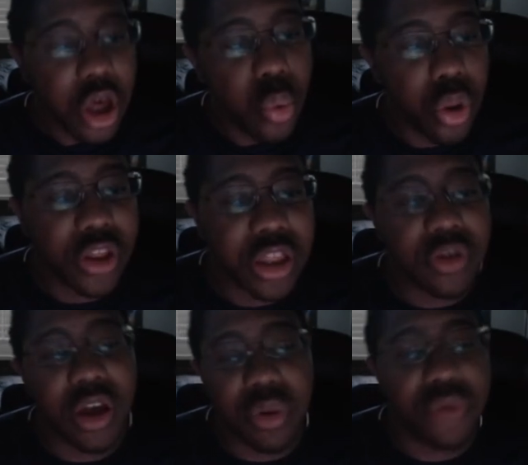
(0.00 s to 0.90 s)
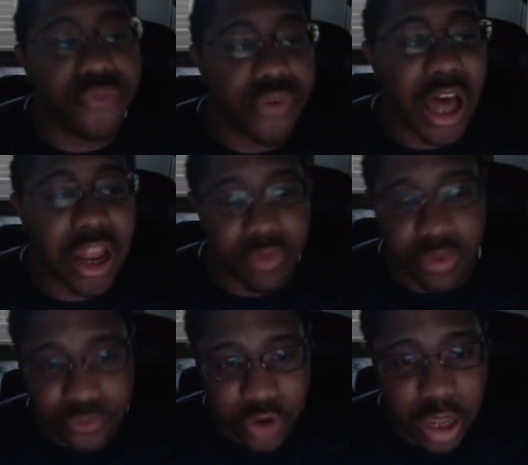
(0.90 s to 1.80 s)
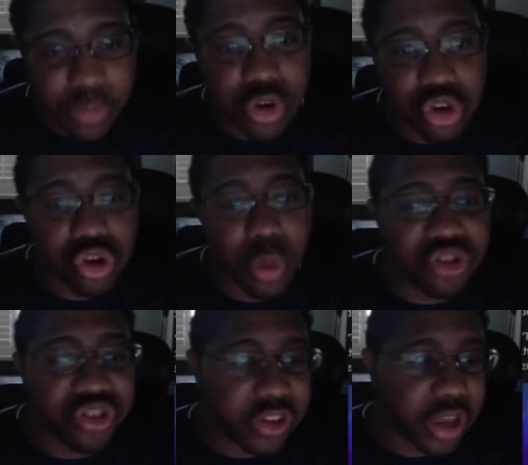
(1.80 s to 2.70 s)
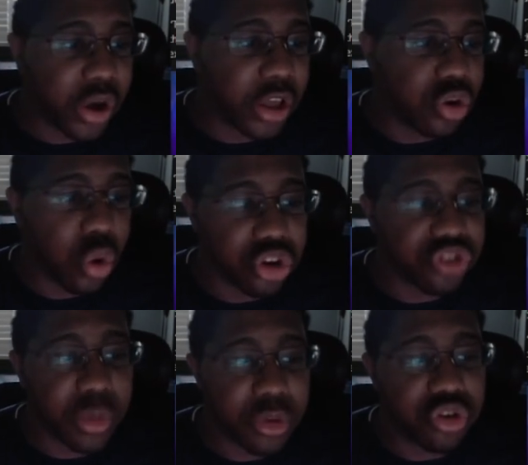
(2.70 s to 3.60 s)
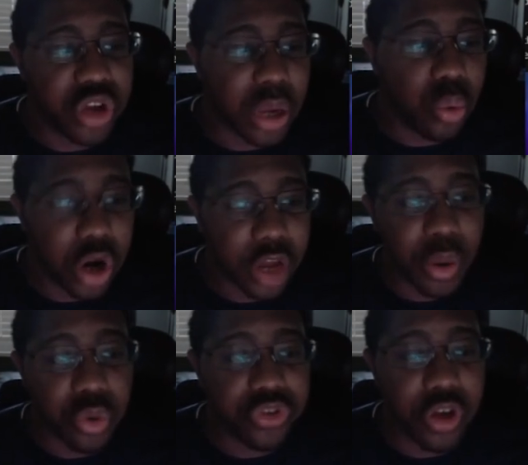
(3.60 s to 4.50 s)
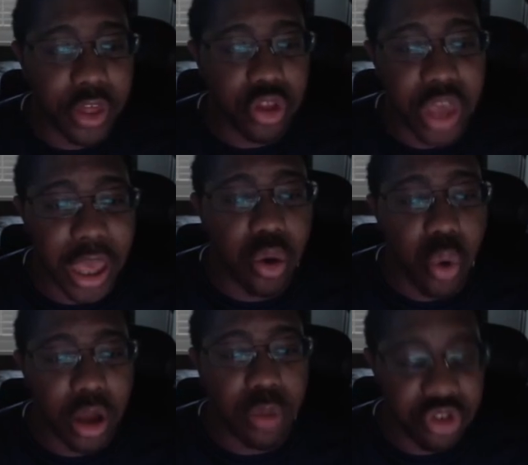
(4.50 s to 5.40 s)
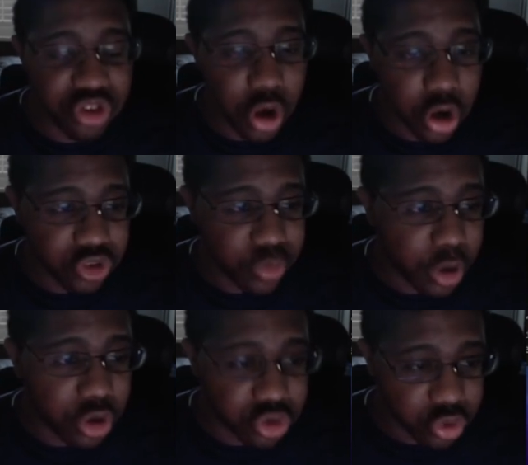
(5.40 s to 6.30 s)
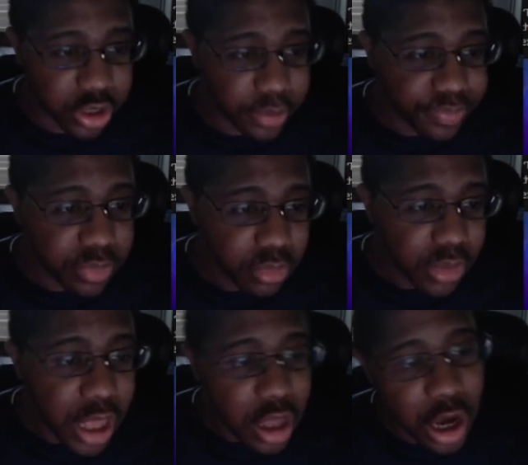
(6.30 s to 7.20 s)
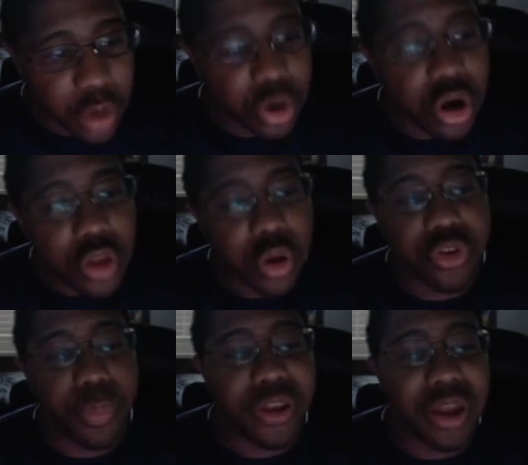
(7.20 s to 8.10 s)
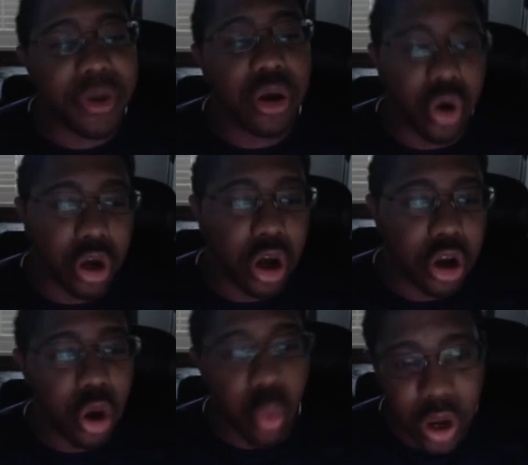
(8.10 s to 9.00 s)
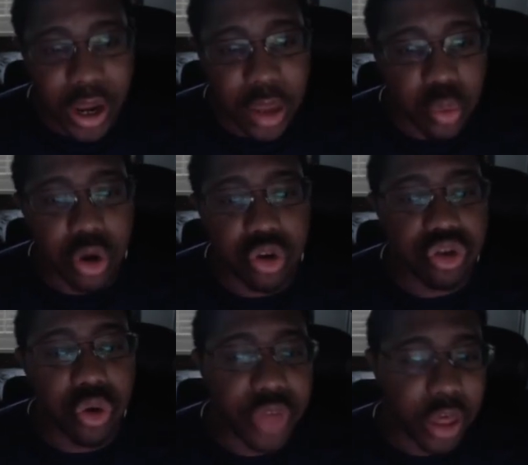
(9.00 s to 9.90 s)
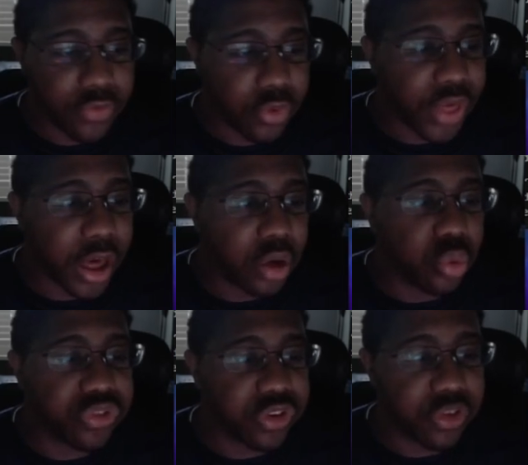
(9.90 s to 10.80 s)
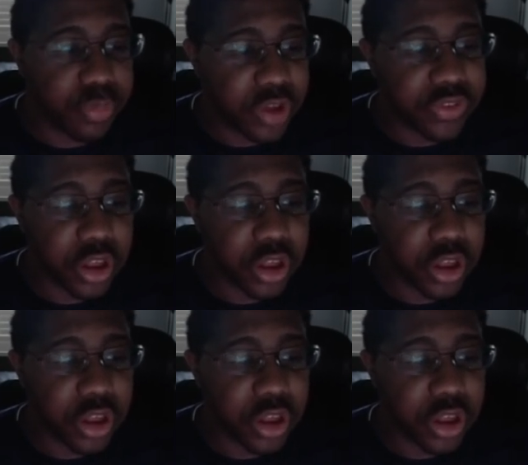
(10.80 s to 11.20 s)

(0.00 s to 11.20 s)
We looked at every frame. There's so much detail and gorgeous imagery and work that was done that you can't quite appreciate on a smaller screen. However, there is a pandemic going on. On one hand, we are so thankful that it was Disney Plus